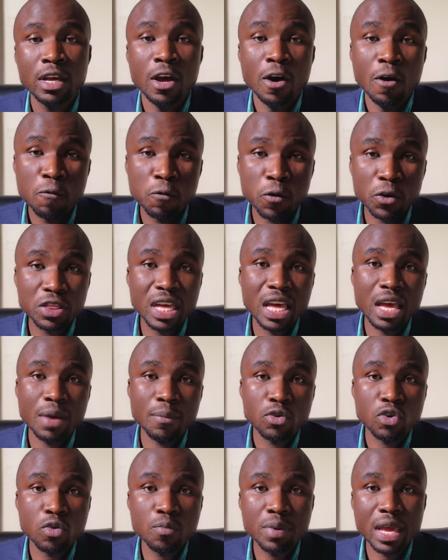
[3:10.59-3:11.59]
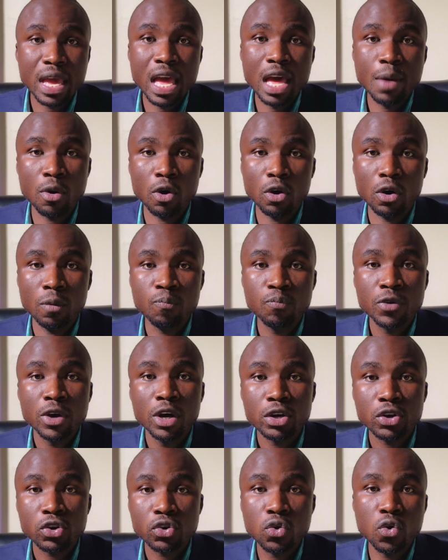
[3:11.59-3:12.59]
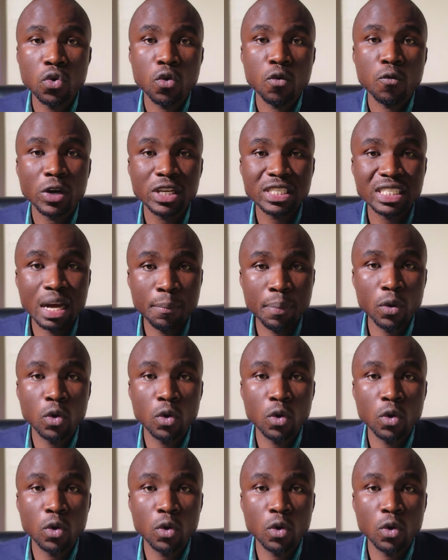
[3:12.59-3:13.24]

For them to be able to, for example,